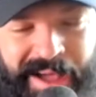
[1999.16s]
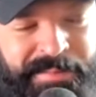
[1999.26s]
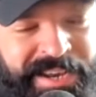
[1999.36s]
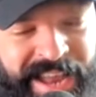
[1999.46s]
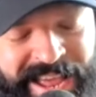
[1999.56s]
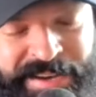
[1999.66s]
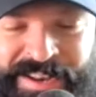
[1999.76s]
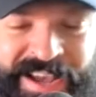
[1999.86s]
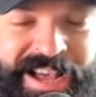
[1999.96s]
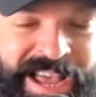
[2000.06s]
Rodman
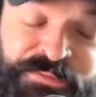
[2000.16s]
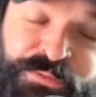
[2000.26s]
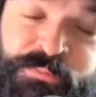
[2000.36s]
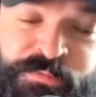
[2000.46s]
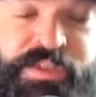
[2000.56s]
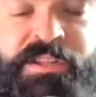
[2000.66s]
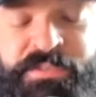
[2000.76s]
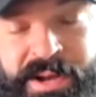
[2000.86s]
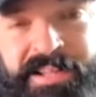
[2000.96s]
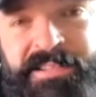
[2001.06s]
and uh, and from Phil
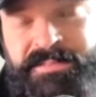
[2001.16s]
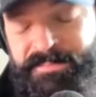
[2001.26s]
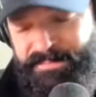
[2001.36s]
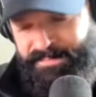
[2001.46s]
as well.